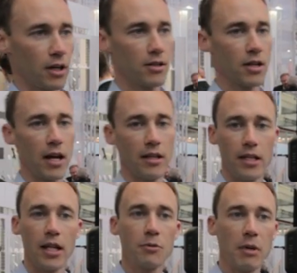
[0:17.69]
is a
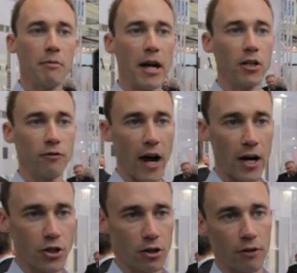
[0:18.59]
DSP
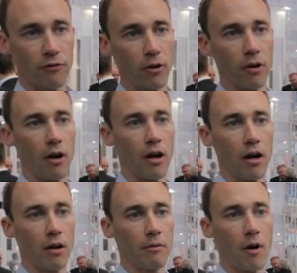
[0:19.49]
manufacturer for
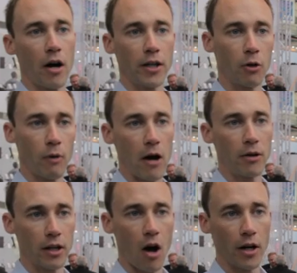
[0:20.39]
audio routing,